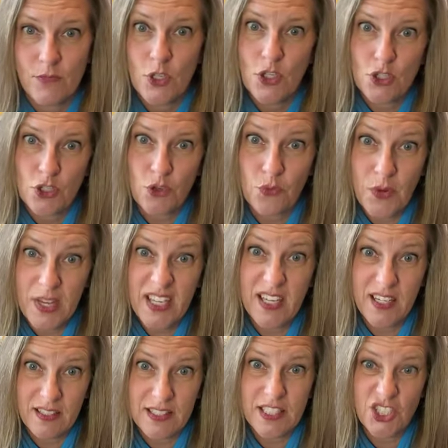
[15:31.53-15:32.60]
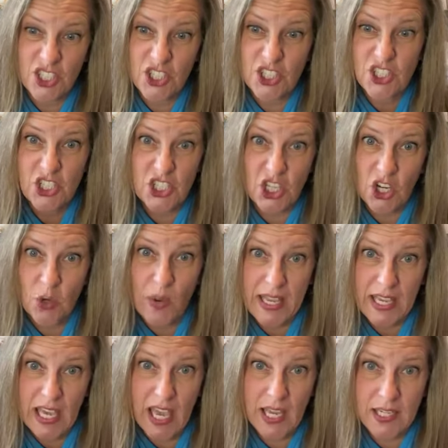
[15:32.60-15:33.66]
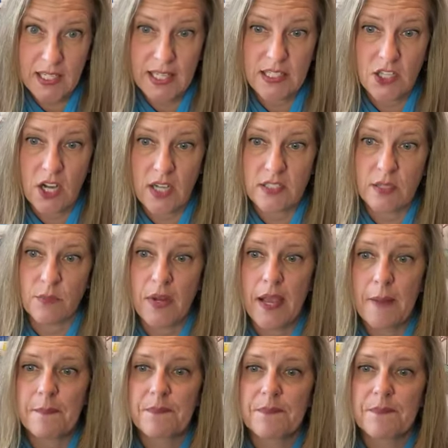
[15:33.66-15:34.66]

So if we can at least just stall weight gain, that's awesome, right?